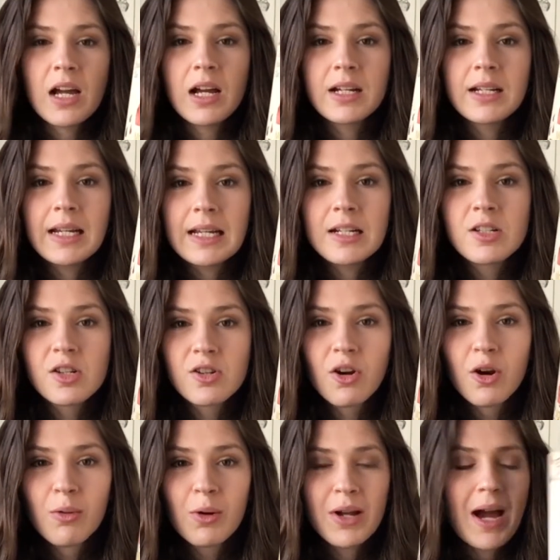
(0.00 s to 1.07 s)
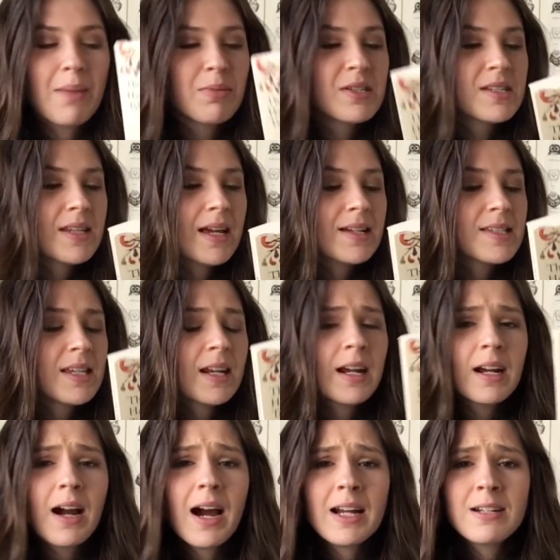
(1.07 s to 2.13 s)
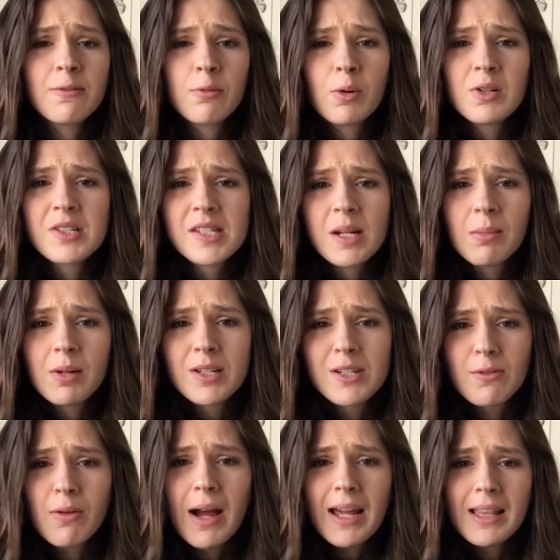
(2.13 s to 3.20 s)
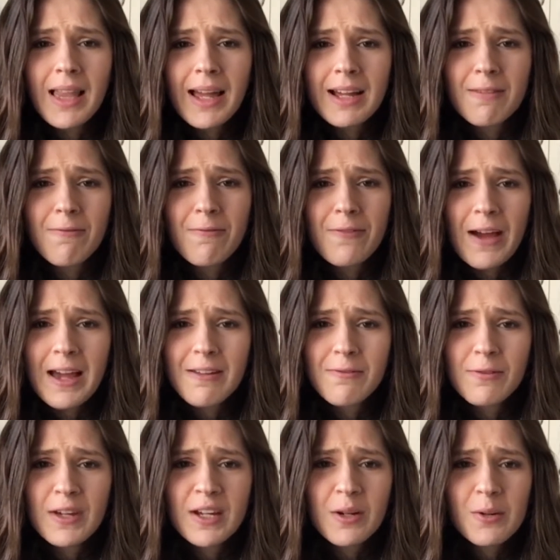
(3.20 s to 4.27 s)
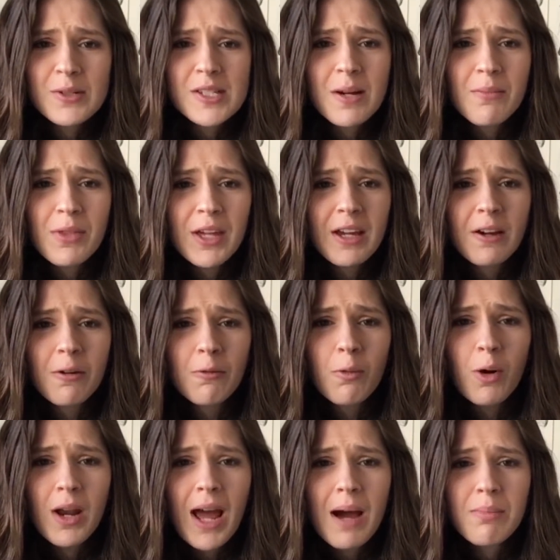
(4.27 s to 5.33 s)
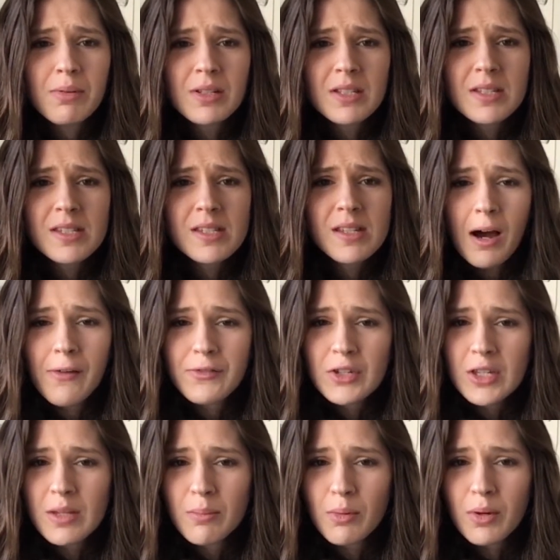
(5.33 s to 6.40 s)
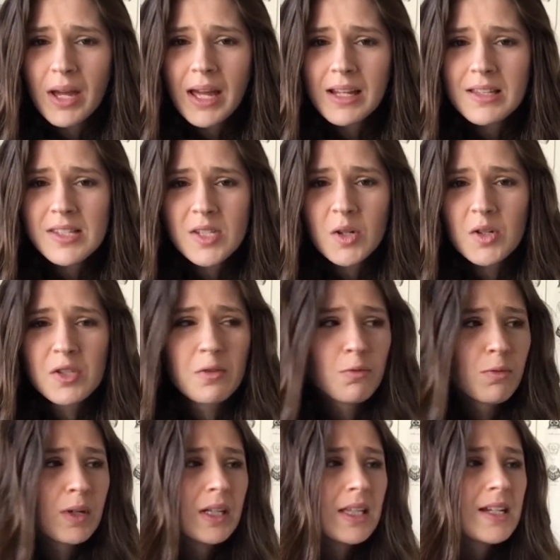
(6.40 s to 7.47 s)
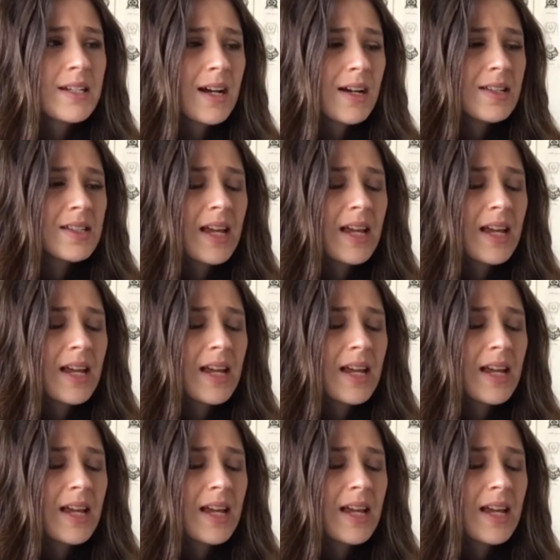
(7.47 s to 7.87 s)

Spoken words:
I need to know what happens next, and I kind of want someone to write like fanfic or something of what happens after the book ends, because it really does